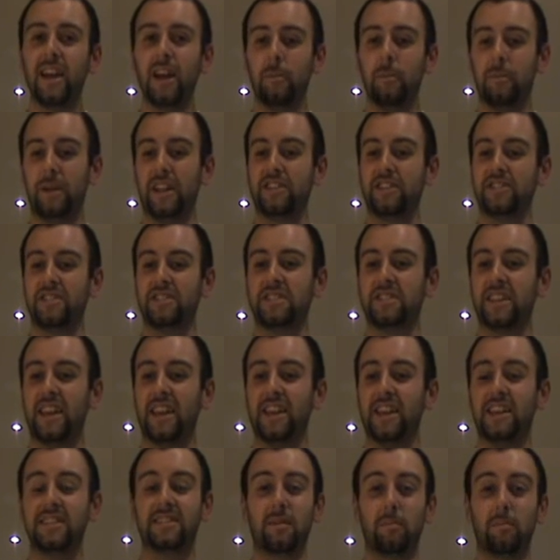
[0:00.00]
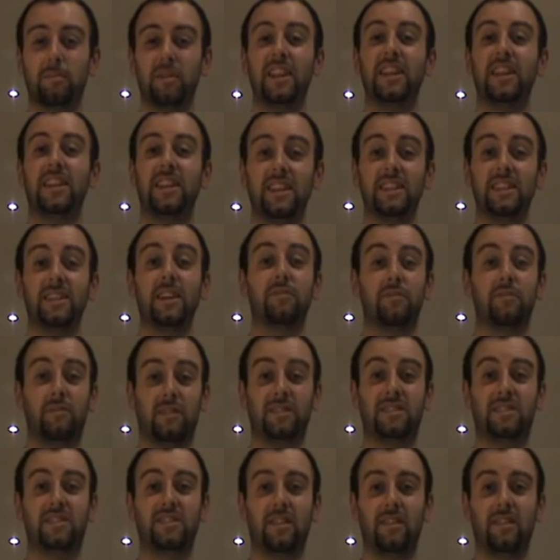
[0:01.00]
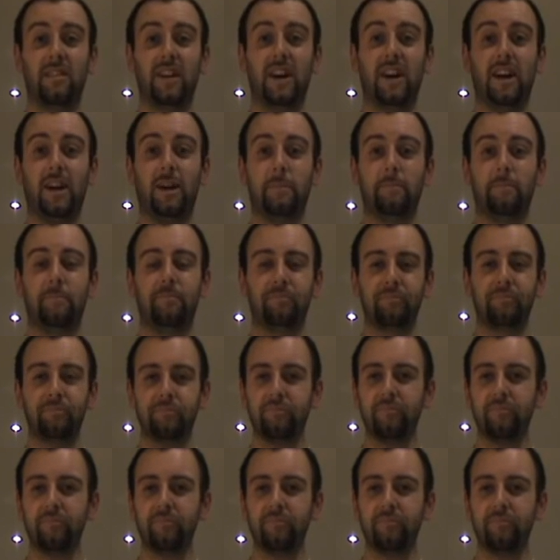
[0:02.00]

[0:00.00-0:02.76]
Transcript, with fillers: But let's just say it is completely different to